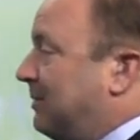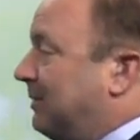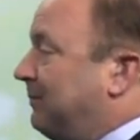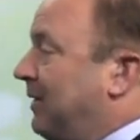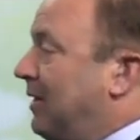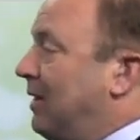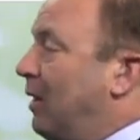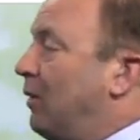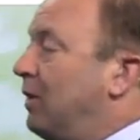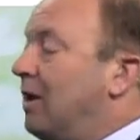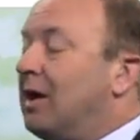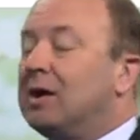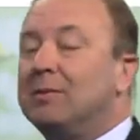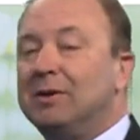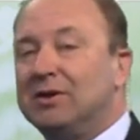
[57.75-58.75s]
but we
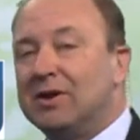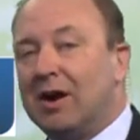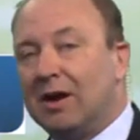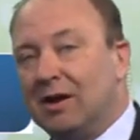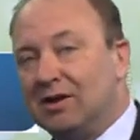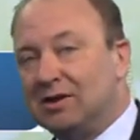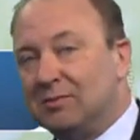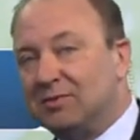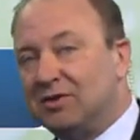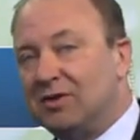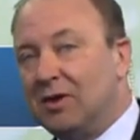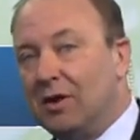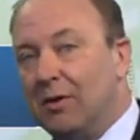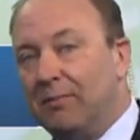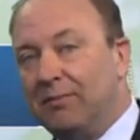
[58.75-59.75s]
are going to be talking some
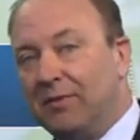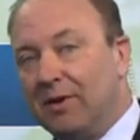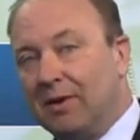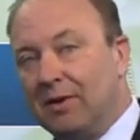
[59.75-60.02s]
snow